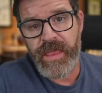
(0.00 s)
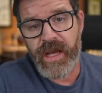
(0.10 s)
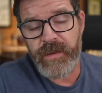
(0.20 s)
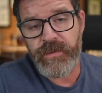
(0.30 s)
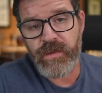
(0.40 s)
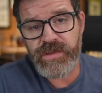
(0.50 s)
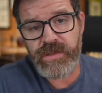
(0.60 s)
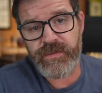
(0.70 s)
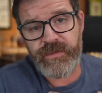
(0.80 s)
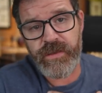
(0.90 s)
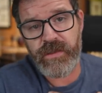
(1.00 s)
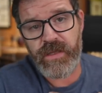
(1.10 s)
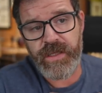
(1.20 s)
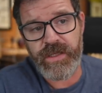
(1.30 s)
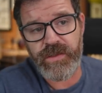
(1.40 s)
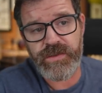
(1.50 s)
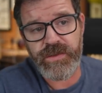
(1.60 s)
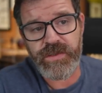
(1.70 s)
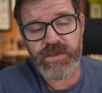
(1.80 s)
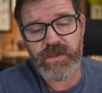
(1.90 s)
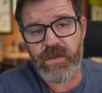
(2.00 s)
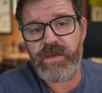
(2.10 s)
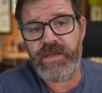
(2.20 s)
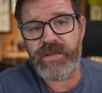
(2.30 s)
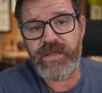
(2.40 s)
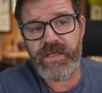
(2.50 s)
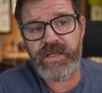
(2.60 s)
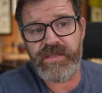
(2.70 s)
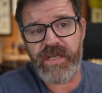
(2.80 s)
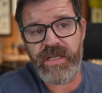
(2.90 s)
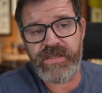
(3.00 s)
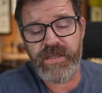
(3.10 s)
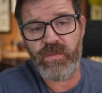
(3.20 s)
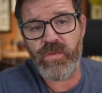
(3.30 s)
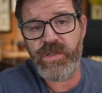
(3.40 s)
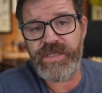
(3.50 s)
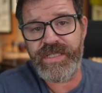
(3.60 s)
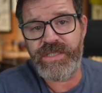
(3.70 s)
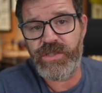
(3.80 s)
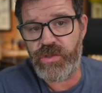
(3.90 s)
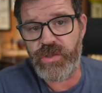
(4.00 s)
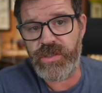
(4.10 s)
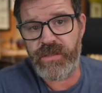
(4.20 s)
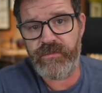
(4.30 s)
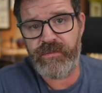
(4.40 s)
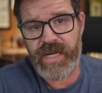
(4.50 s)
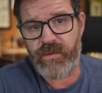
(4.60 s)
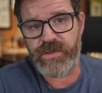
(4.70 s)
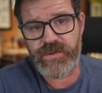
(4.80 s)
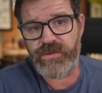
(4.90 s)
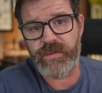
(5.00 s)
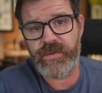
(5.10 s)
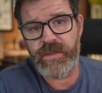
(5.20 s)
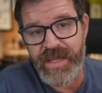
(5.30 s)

I personally feel like you should just look at these as a really good power strip.